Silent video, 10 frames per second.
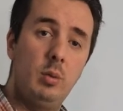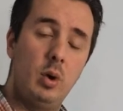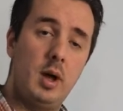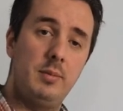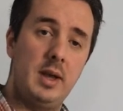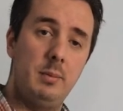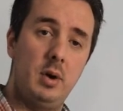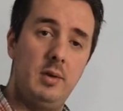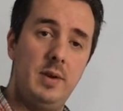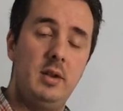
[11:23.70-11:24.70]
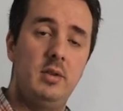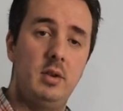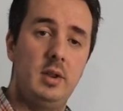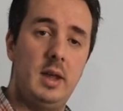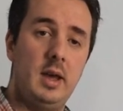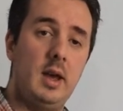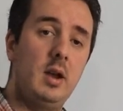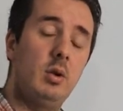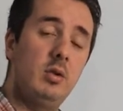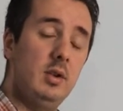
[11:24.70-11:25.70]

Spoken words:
I will update my events on there,